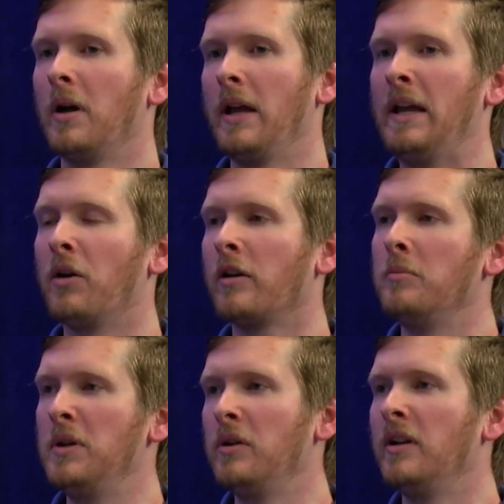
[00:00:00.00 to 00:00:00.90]
in our
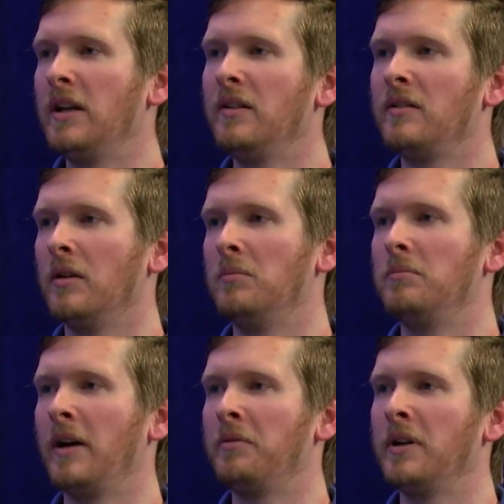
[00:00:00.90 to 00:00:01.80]
community. So
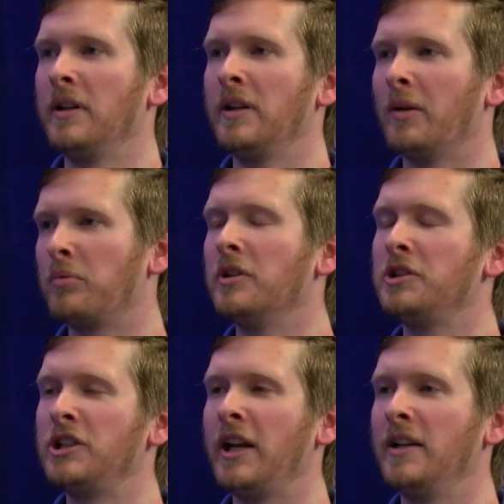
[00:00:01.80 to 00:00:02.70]
I really
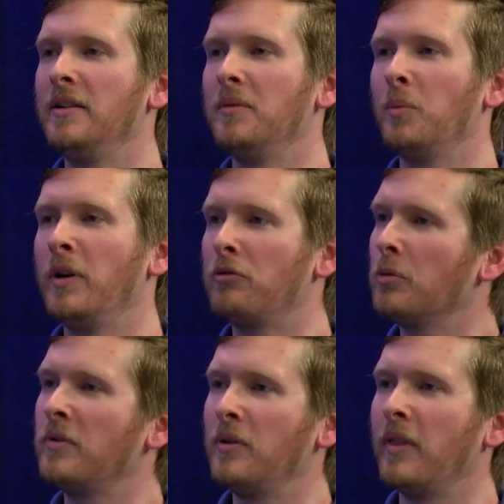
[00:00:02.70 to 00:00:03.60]
appreciate when
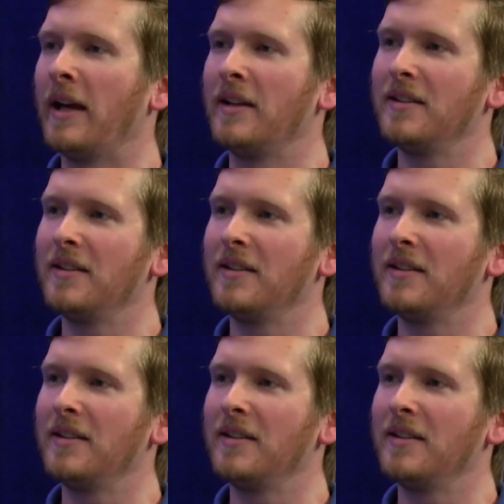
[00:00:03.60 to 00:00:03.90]
groups do that.